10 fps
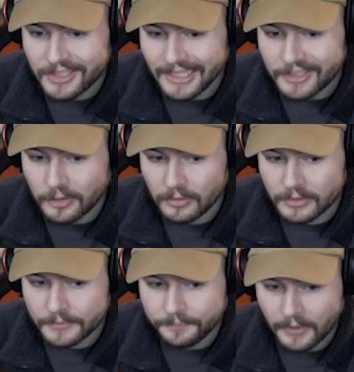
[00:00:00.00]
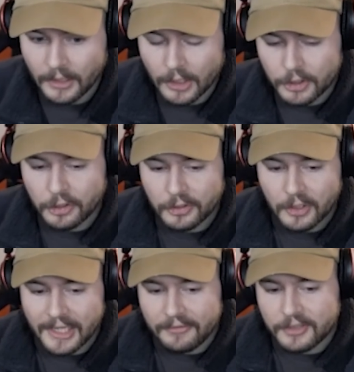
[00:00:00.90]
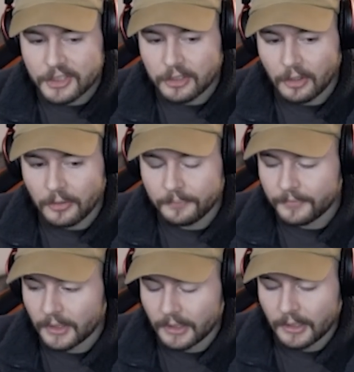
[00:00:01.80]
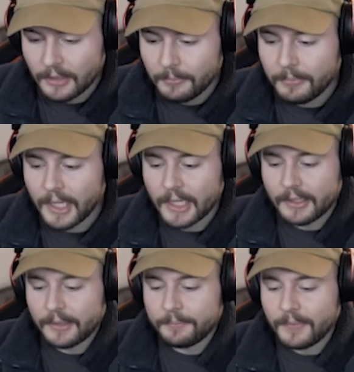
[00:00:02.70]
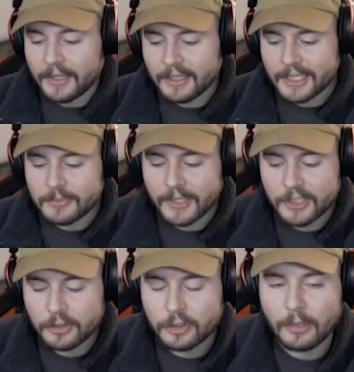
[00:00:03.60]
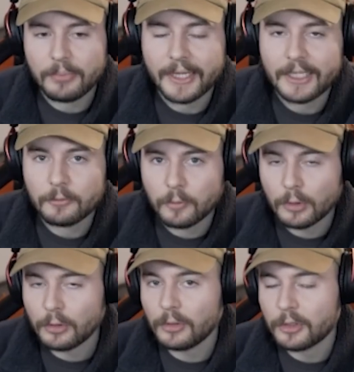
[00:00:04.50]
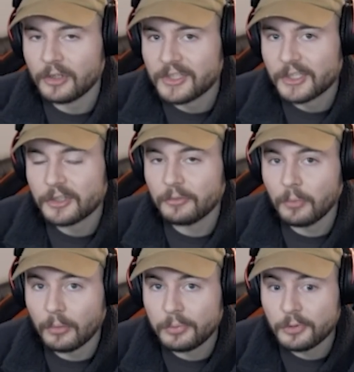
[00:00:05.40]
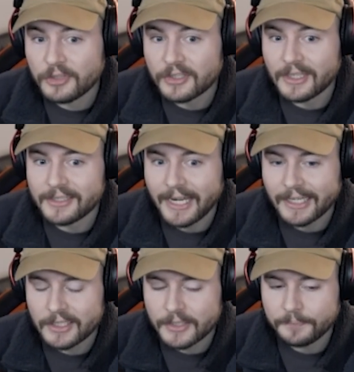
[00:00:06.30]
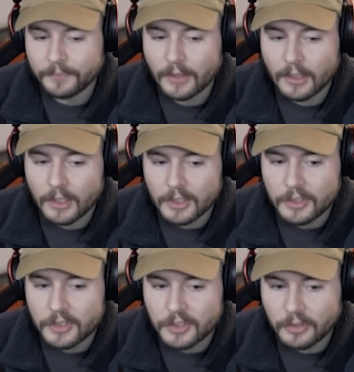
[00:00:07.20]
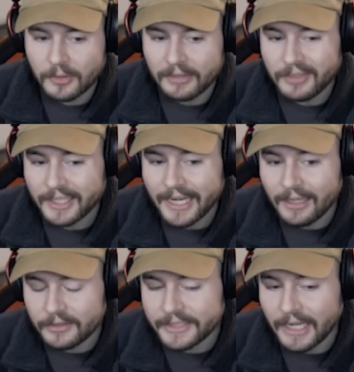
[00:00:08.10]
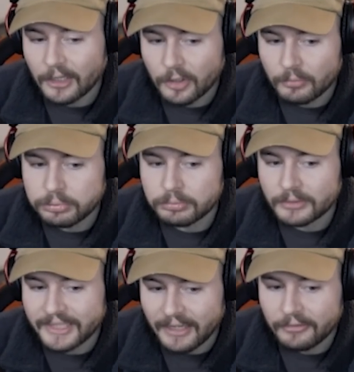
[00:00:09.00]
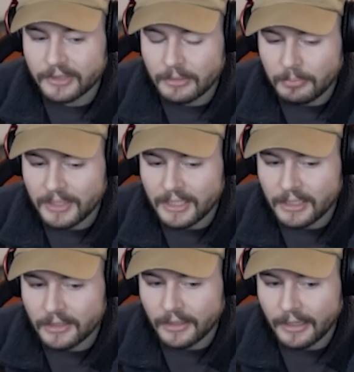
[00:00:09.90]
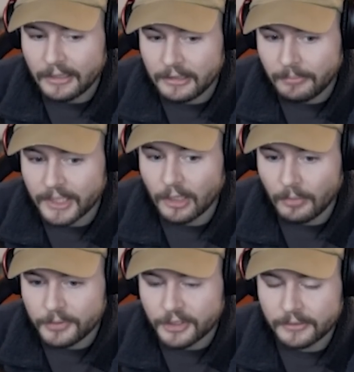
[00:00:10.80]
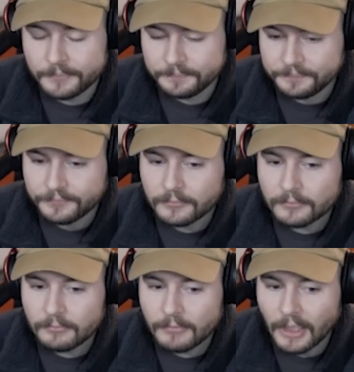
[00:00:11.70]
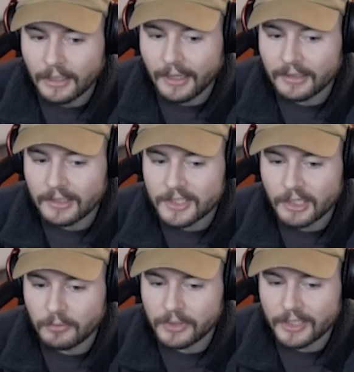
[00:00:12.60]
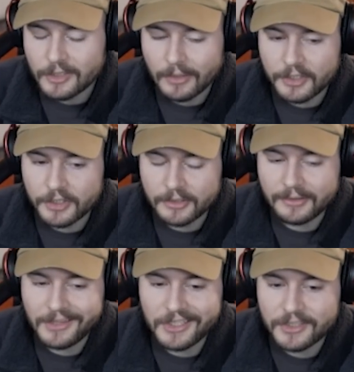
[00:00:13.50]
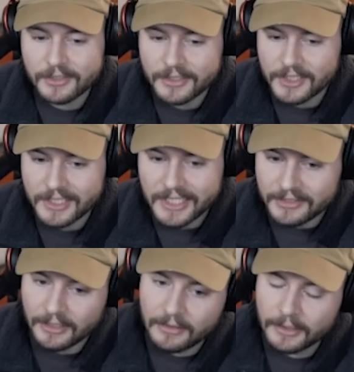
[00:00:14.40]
gold. Sure, you don't have to slow, but I think especially top lane will consist of more bruisers and tanks, so I feel like LDR could definitely be the better option than Sarita's Grudge this season.